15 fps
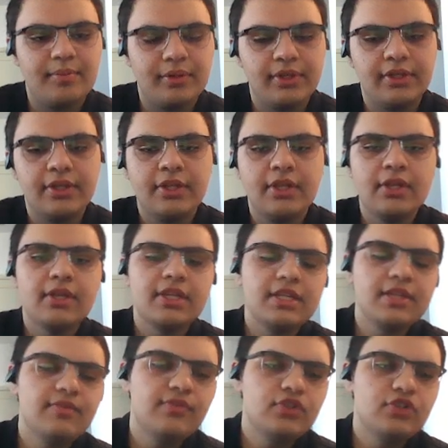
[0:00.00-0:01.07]
But
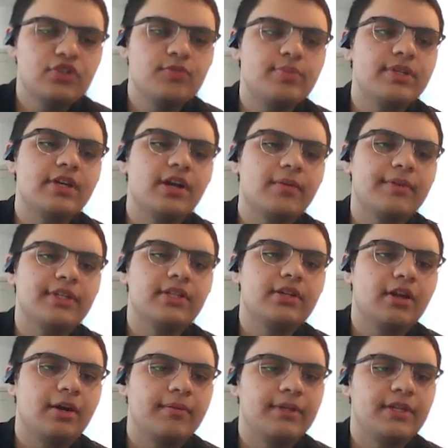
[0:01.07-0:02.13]
even just becoming the
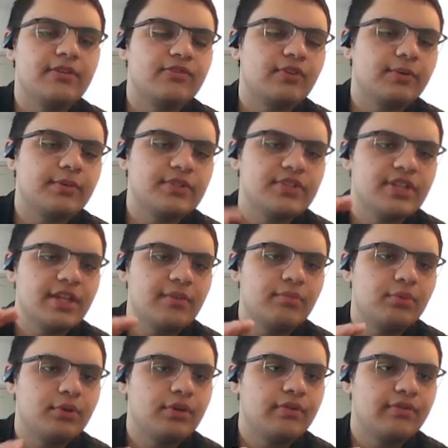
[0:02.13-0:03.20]
nominee from a
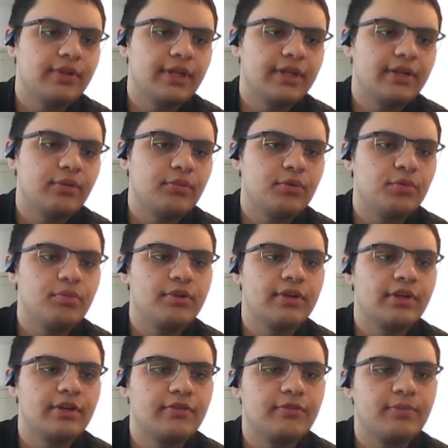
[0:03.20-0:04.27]
standpoint of, like, a
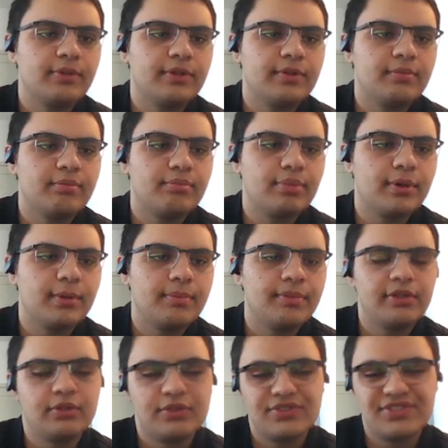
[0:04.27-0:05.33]
rubric of
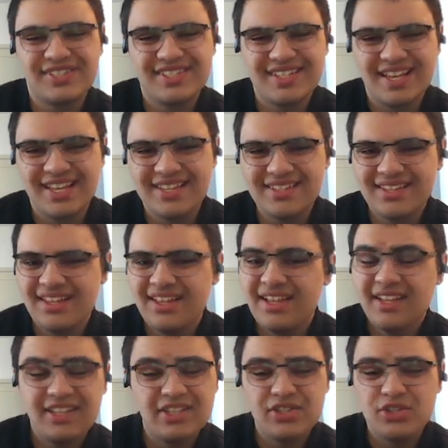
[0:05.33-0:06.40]
political success,
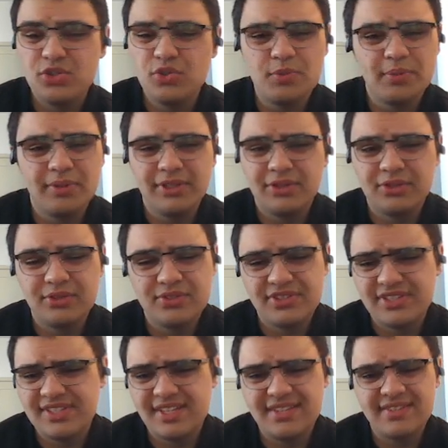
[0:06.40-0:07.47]
that's huge political
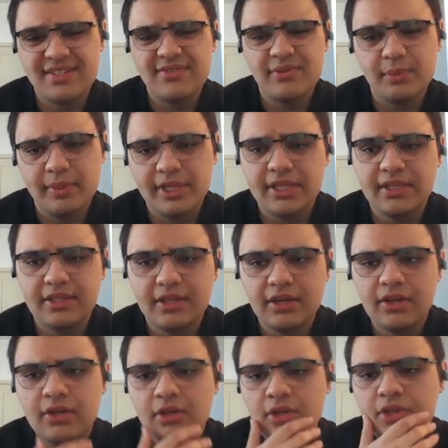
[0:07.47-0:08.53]
success to even make it
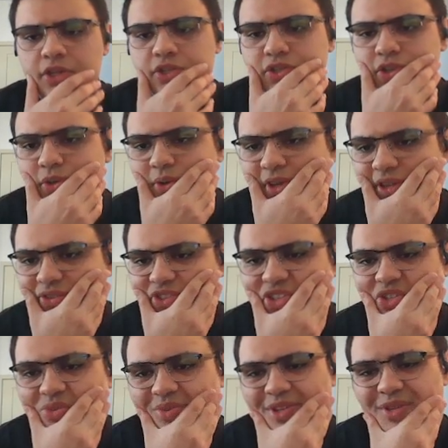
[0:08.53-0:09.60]
there. So if
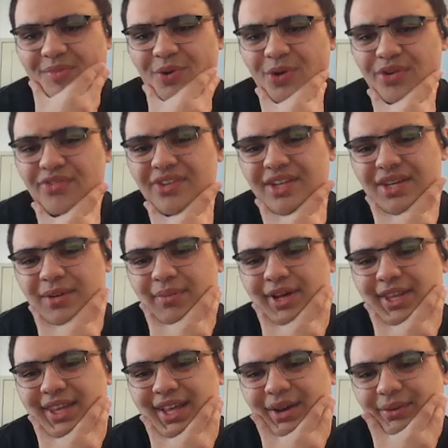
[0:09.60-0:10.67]
she's really motivated
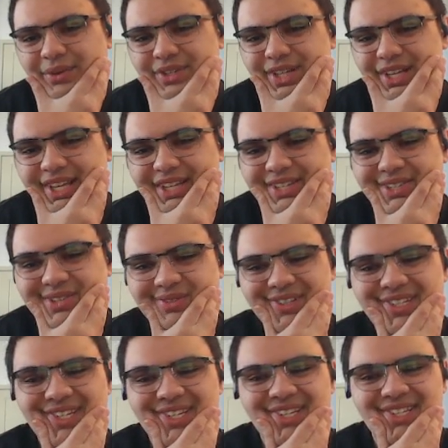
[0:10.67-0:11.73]
by that, which I guess is what
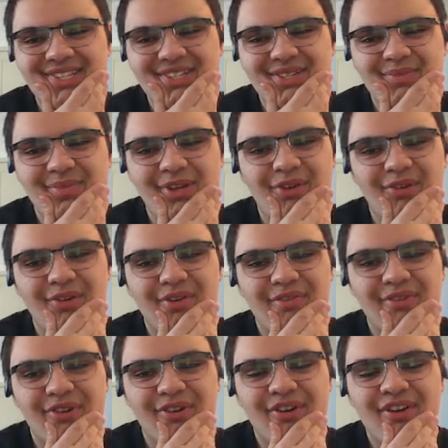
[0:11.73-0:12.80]
she is, she's a big
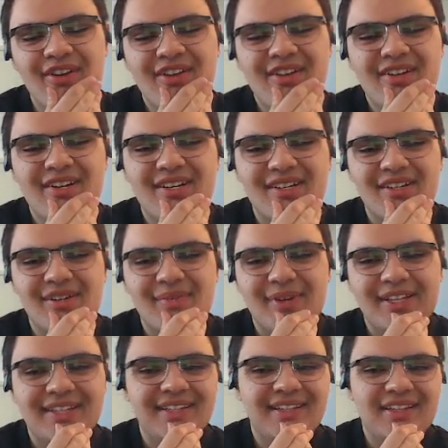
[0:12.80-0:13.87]
grifter, I
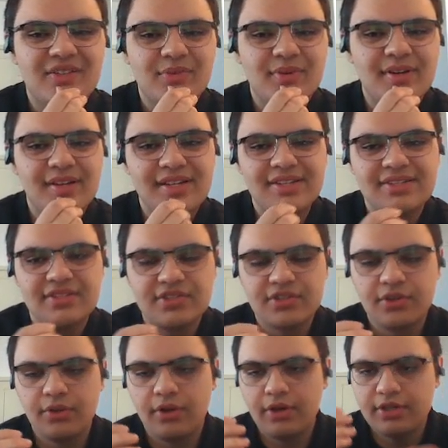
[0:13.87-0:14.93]
think that's what it is. And
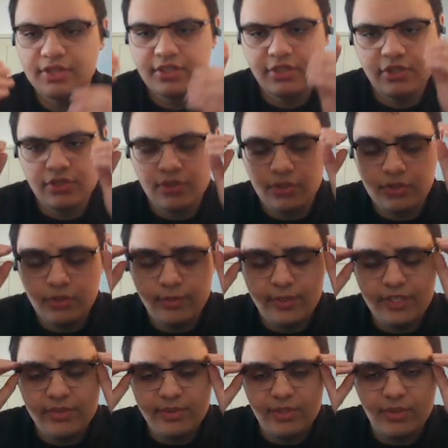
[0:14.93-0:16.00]
so honestly, this also
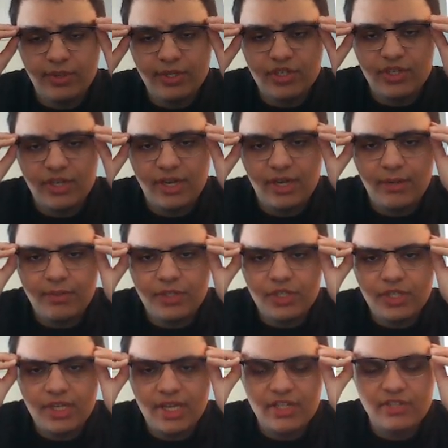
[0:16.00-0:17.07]
makes me question how much
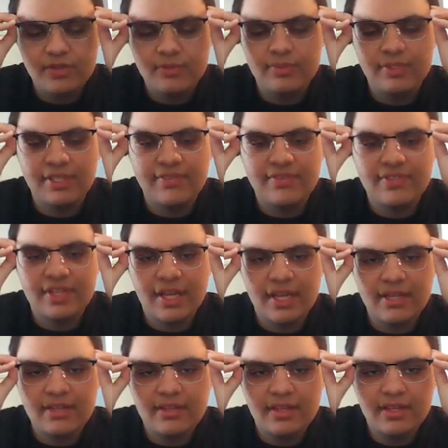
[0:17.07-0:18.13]
she actually believes in
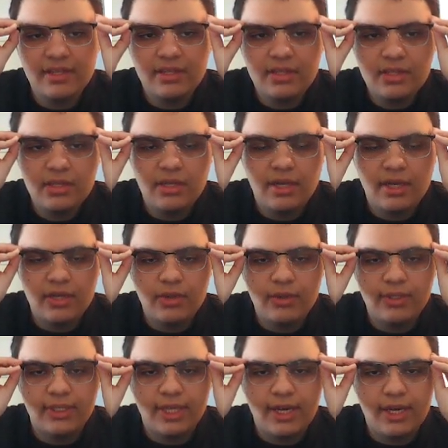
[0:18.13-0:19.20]
anything. I know a
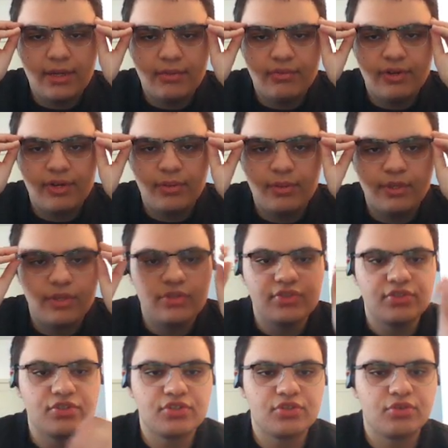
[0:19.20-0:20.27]
lot of right-wingers
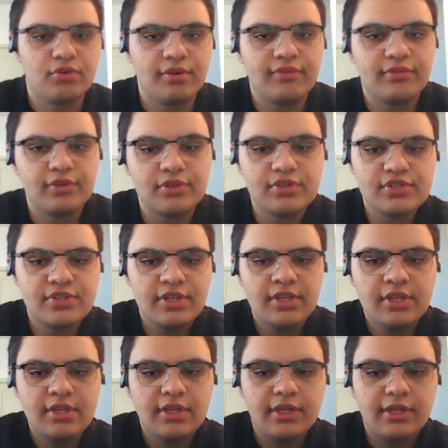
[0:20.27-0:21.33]
are just grifters,
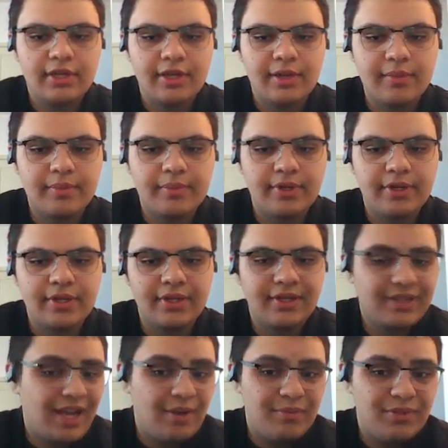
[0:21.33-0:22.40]
but
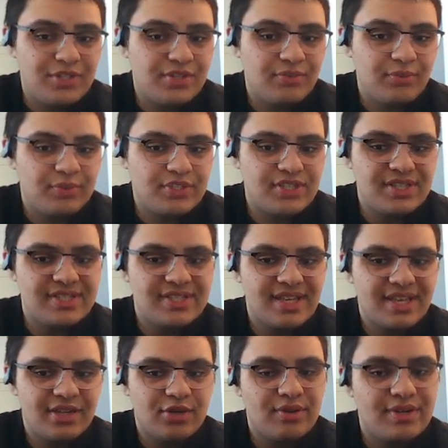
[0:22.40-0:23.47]
how much of what she
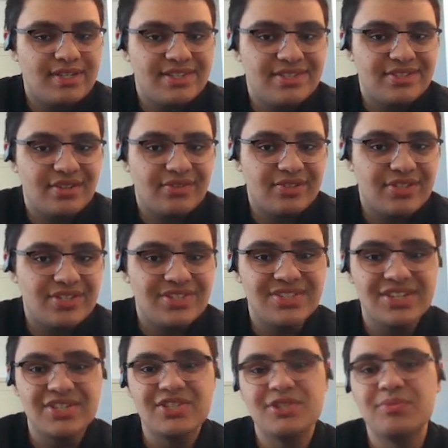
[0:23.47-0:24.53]
said, crazy stuff that she
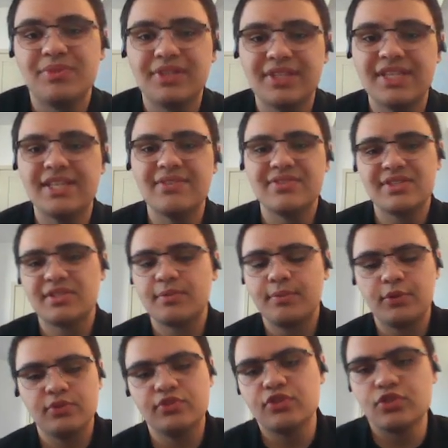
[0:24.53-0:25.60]
says she believes, as
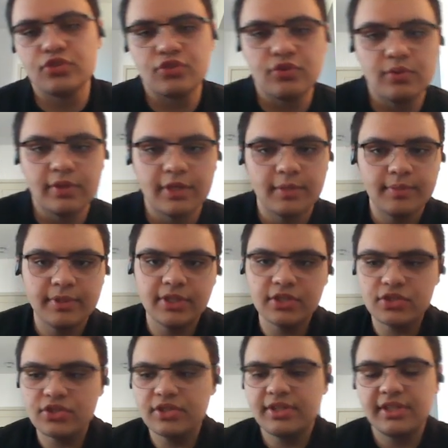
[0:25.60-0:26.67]
opposed to just doing it
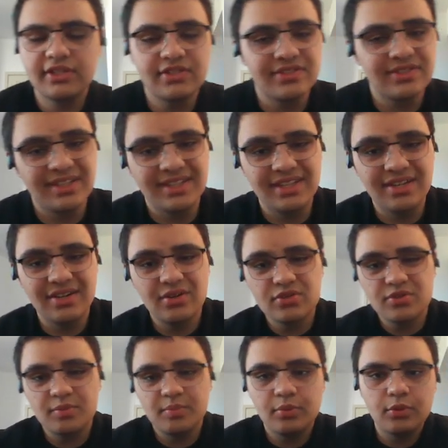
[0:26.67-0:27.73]
because she thinks it's going to get her
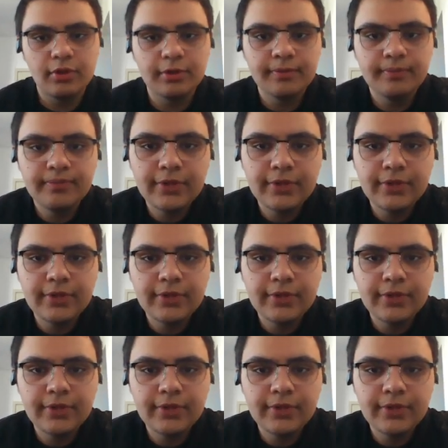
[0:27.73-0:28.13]
support.